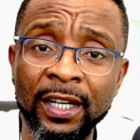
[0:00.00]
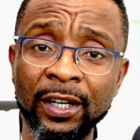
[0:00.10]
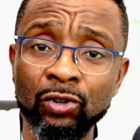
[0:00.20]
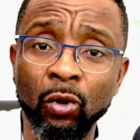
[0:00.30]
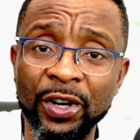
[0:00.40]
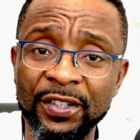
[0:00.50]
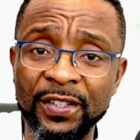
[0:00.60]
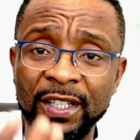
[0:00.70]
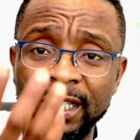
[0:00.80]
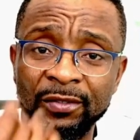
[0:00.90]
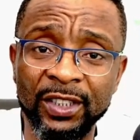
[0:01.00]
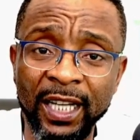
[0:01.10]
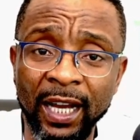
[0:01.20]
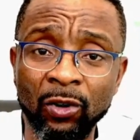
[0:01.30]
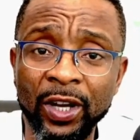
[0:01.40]
to receive the
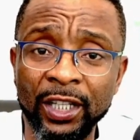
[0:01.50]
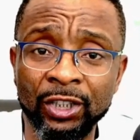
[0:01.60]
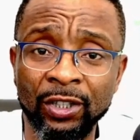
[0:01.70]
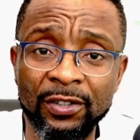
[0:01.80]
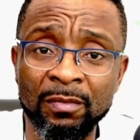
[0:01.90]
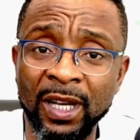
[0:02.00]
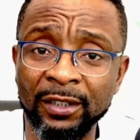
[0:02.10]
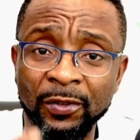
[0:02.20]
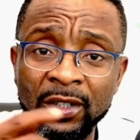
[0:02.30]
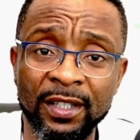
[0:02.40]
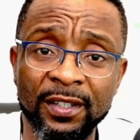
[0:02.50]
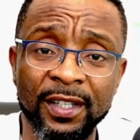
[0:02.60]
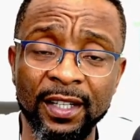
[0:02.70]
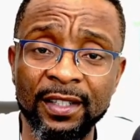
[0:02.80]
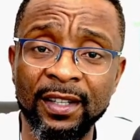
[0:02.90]
allocations meant for the
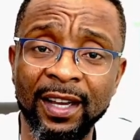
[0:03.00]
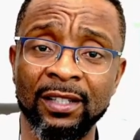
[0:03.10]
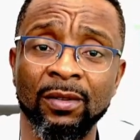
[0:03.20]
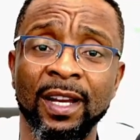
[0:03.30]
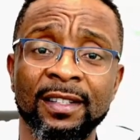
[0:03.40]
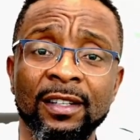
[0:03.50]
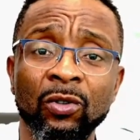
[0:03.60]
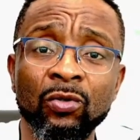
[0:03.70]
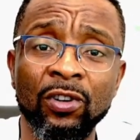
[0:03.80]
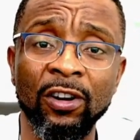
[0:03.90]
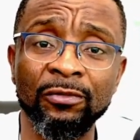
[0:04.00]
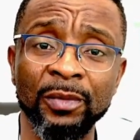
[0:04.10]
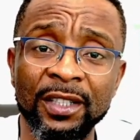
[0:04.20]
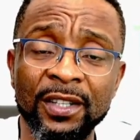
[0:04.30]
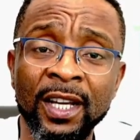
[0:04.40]
state as well as the local
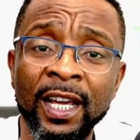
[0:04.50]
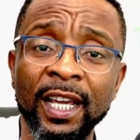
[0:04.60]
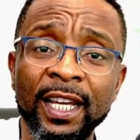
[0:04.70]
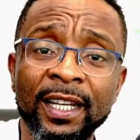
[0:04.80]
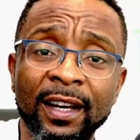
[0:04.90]
government in an